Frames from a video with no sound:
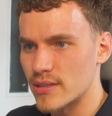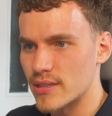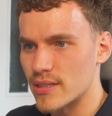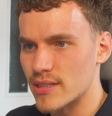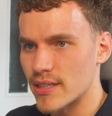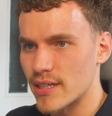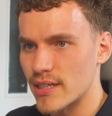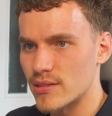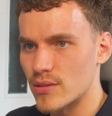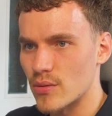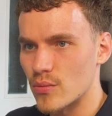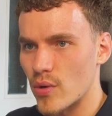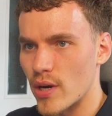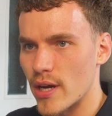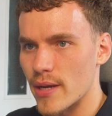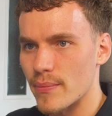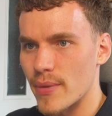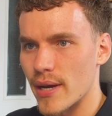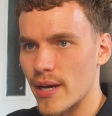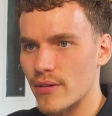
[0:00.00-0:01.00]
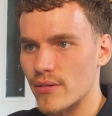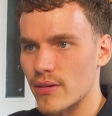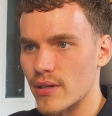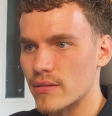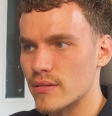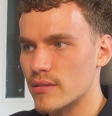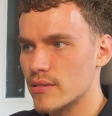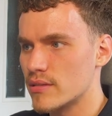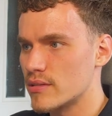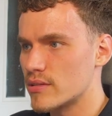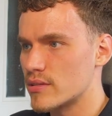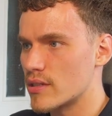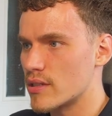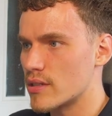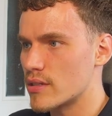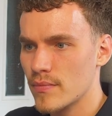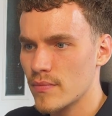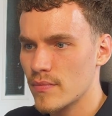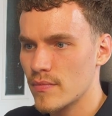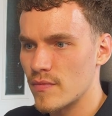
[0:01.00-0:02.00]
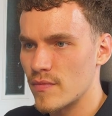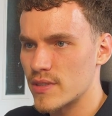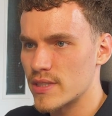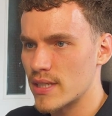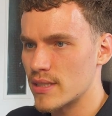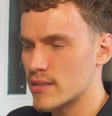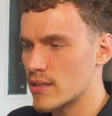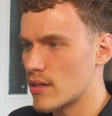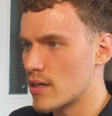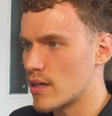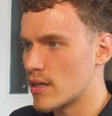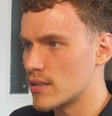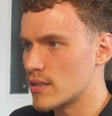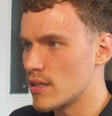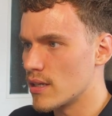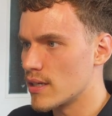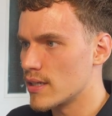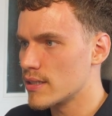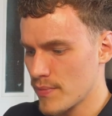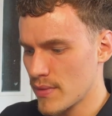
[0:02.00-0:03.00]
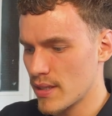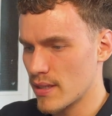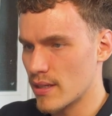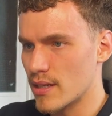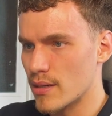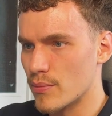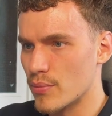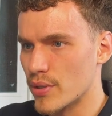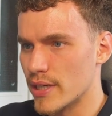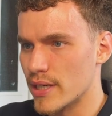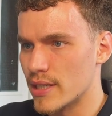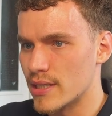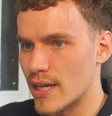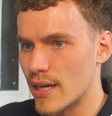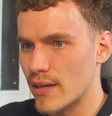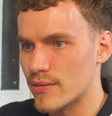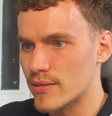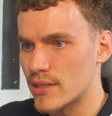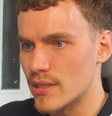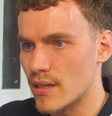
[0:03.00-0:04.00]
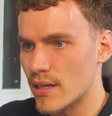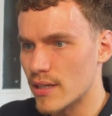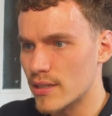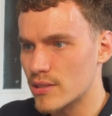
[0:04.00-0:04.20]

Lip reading: it's against a white background. So I set it to hard light and then bring it down to like